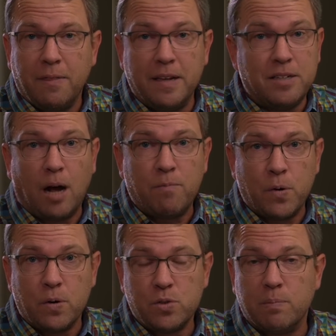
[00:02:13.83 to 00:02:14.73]
the top
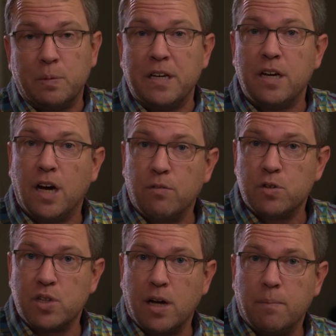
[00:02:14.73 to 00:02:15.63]
photo simply
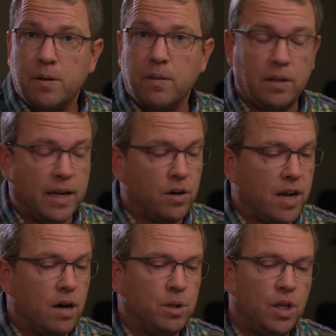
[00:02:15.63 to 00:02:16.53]
covers up the layer
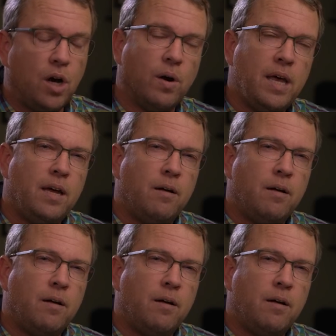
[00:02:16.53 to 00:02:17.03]
down below.